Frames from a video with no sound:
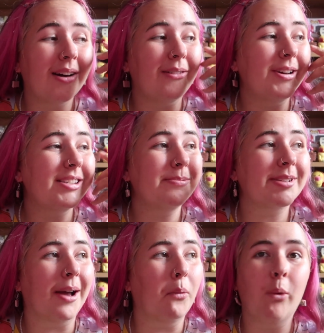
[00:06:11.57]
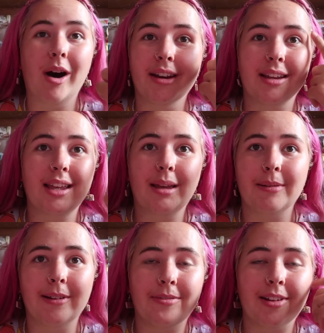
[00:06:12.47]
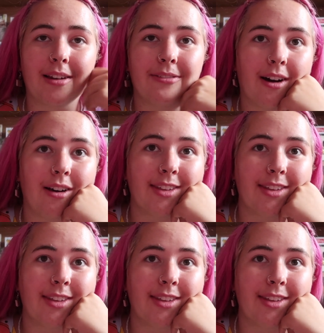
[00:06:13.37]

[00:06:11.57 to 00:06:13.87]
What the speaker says: We seem to get one and keep it for like 5